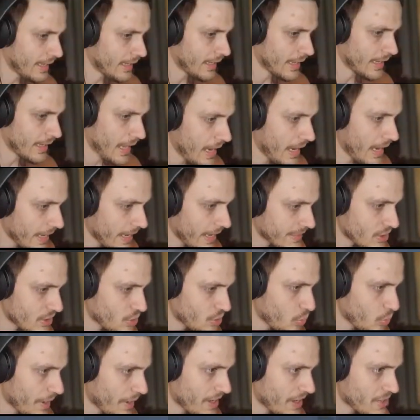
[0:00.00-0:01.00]
I like this
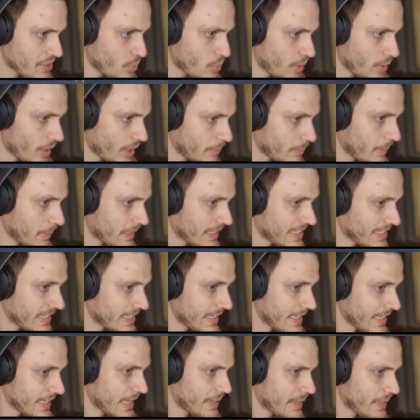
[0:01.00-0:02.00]
one as well, but...
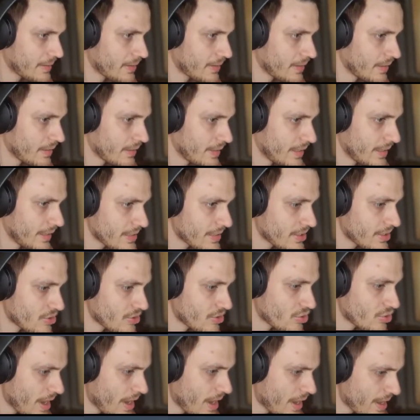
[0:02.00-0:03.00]
Let's
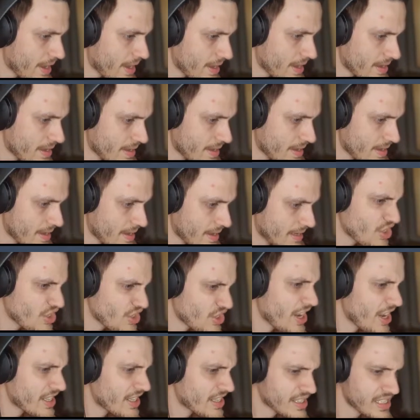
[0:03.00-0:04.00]
try... Uh, let's try
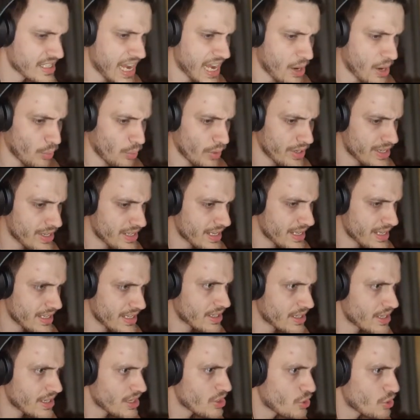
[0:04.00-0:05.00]
the scout. What is this?
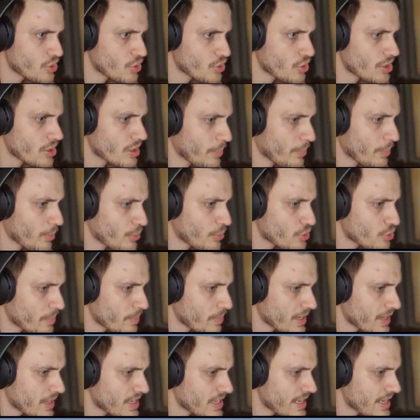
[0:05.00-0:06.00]
This is supposed to be
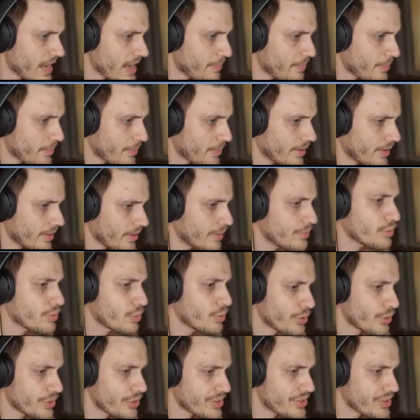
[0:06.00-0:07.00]
the sniper, of course.